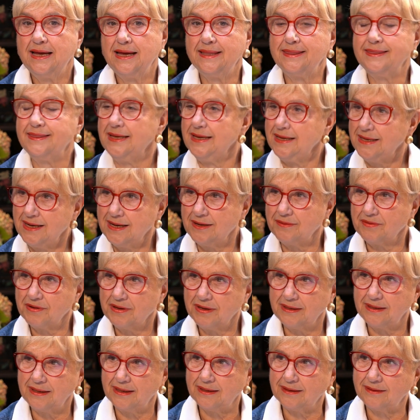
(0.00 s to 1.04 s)
And then I
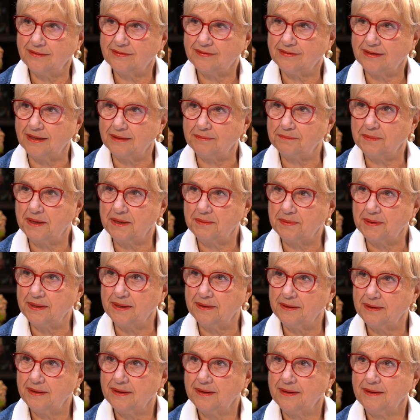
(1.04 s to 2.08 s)
realized that
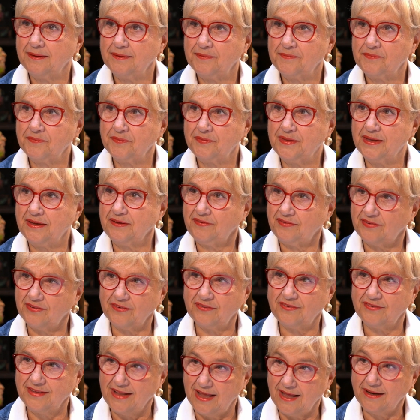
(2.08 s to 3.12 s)
maybe this
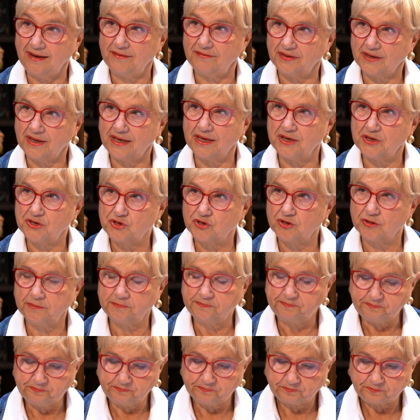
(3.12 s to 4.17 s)
is not a
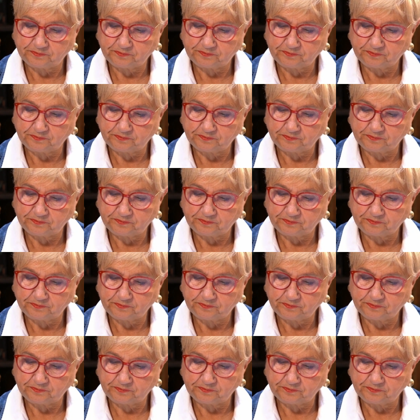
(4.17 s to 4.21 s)
vacation,